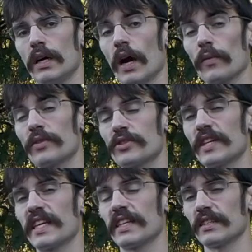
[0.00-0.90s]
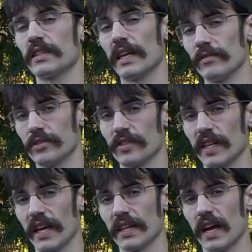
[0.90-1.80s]
Alright, we're also going to get into levels
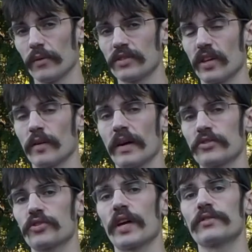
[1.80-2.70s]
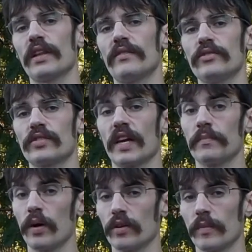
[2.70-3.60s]
today. I want to talk about trainer levels and
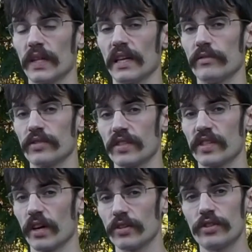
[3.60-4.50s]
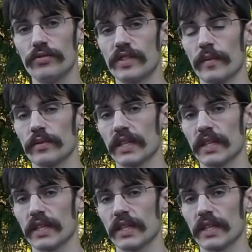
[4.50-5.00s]
Pokemon levels because they are two separate